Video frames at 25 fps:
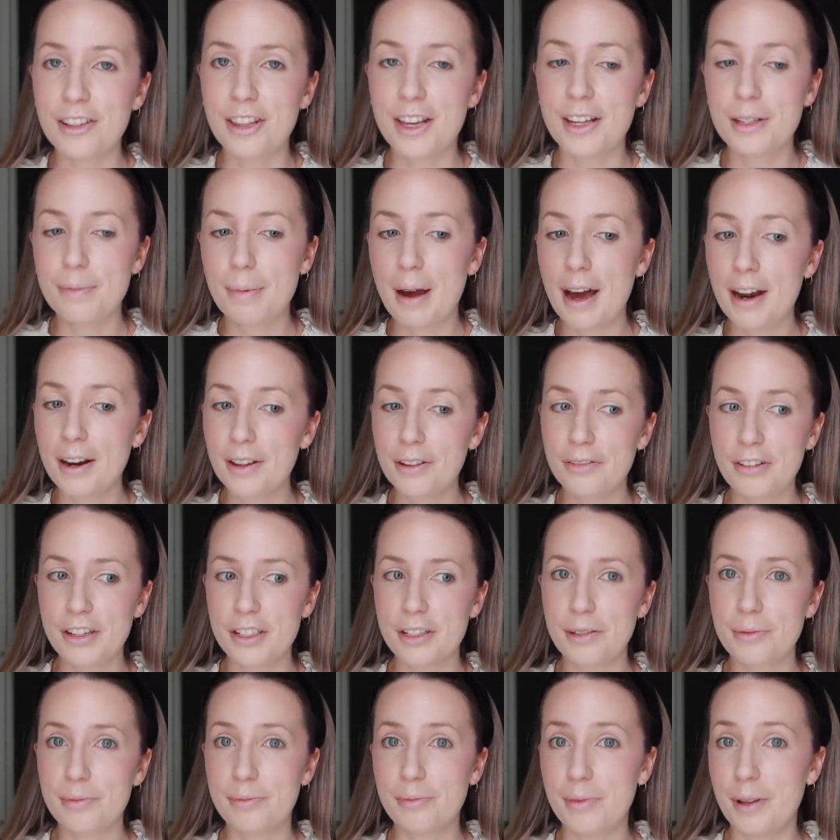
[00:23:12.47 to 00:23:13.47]
That's part of the
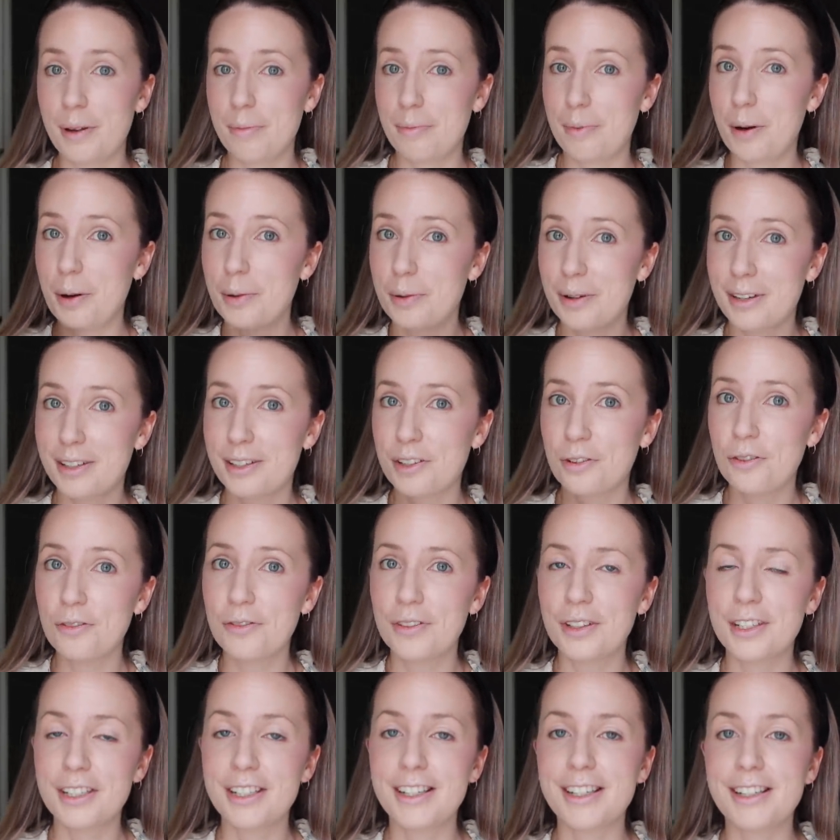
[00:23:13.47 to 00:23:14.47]
reason like pulled us over
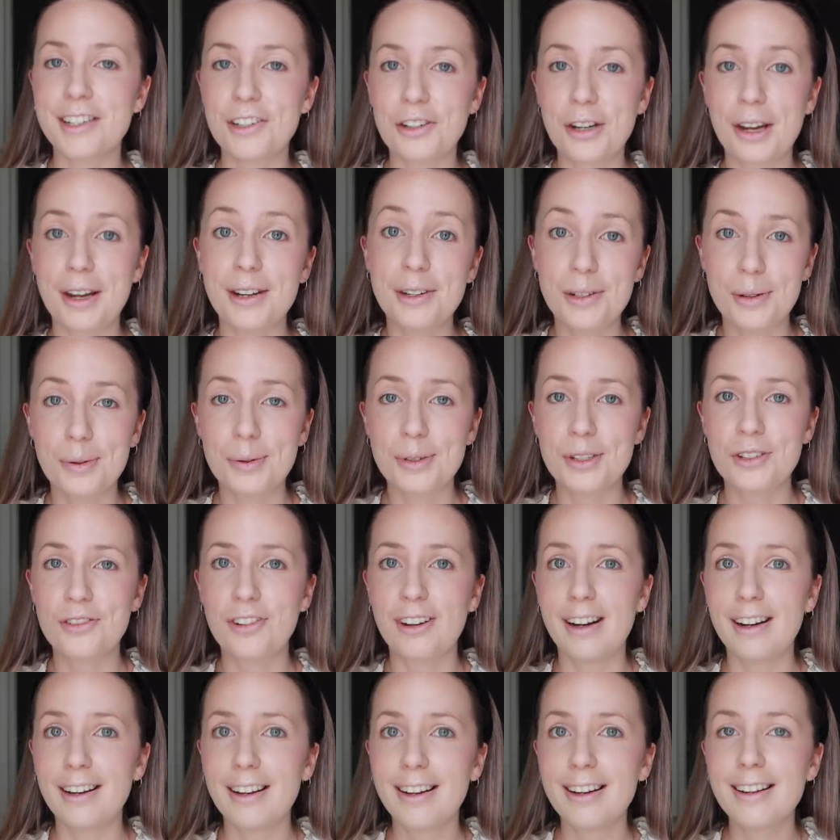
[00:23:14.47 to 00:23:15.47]
the ditch here to
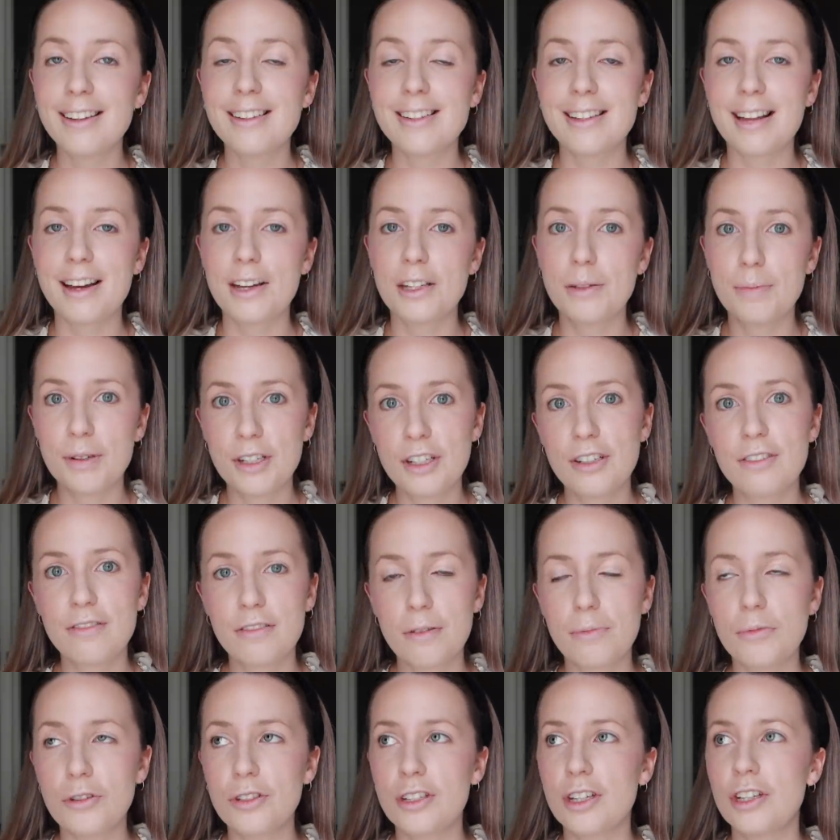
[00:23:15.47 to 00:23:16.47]
Australia, is that especially for
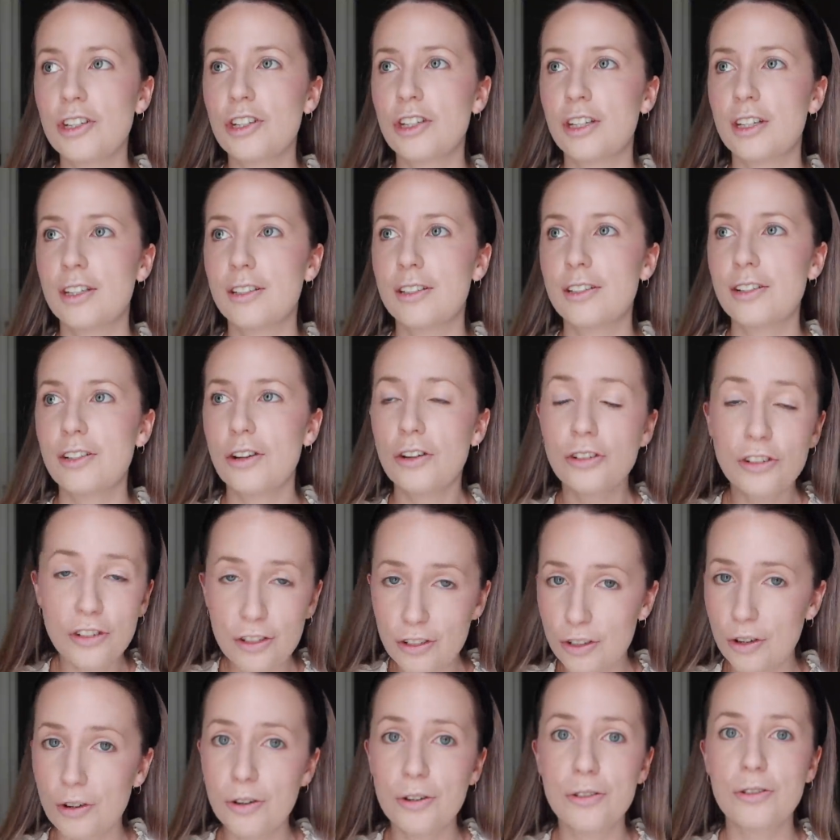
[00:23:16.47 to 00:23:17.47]
musicians, you
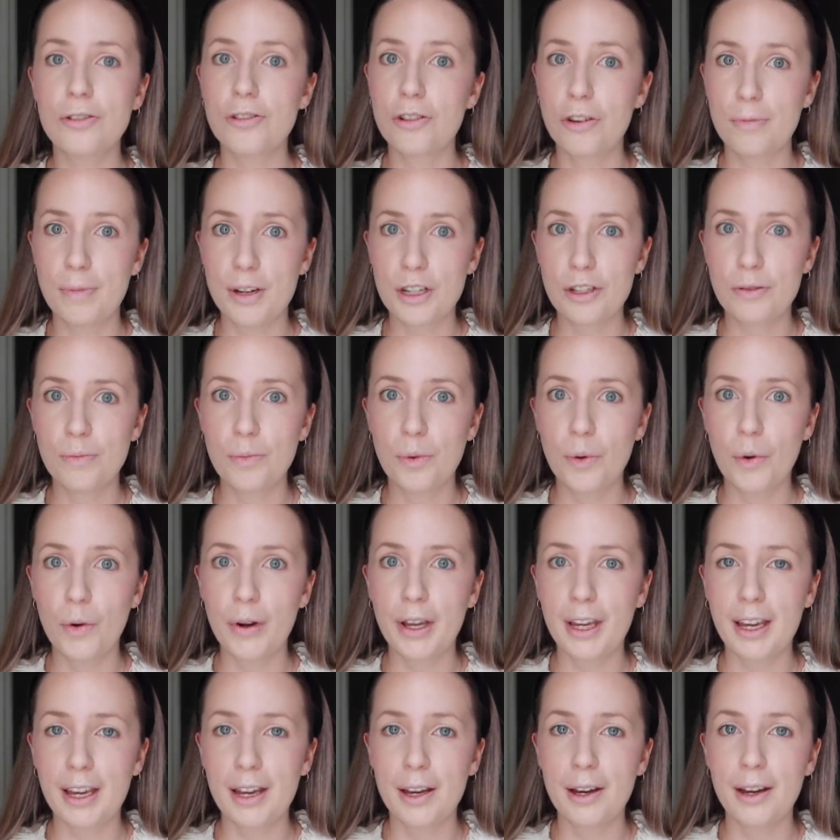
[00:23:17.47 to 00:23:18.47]
just earn so much more
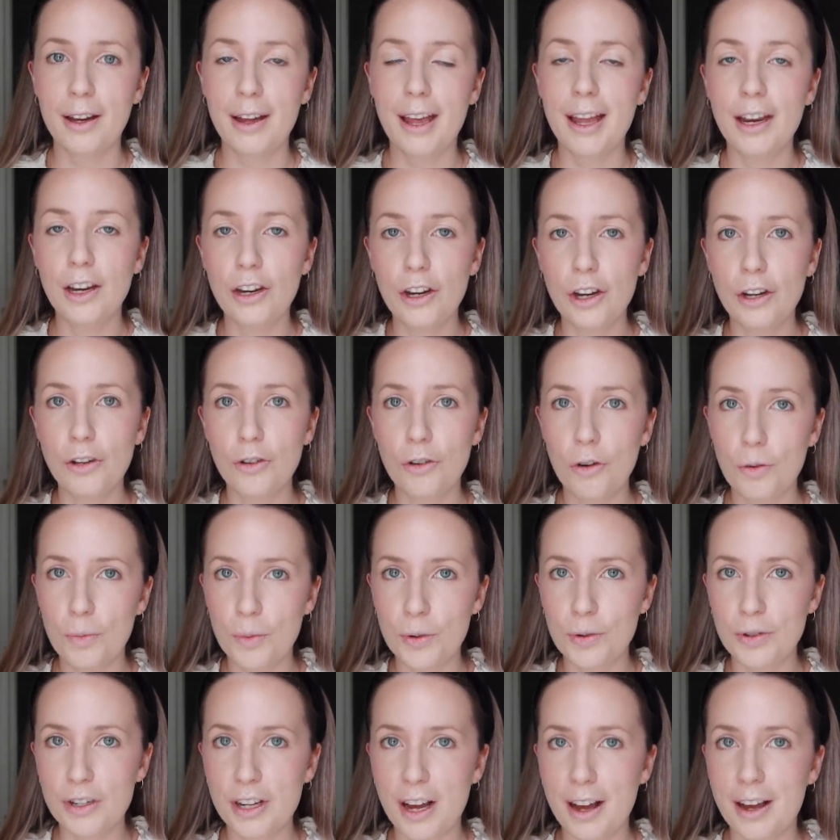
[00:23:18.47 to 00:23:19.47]
here in
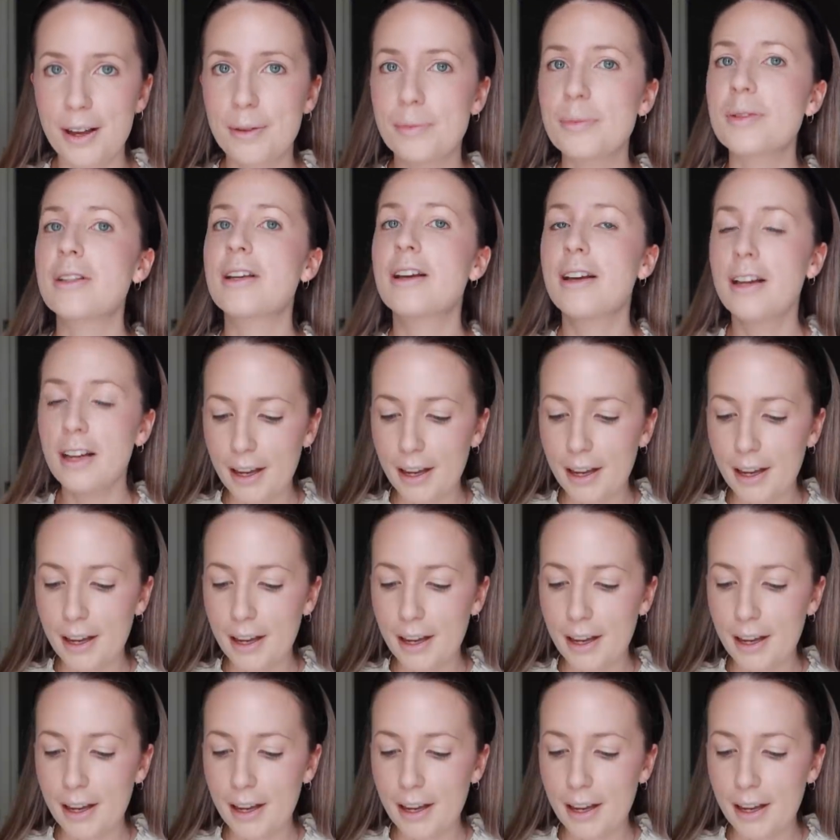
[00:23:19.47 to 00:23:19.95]
normal times.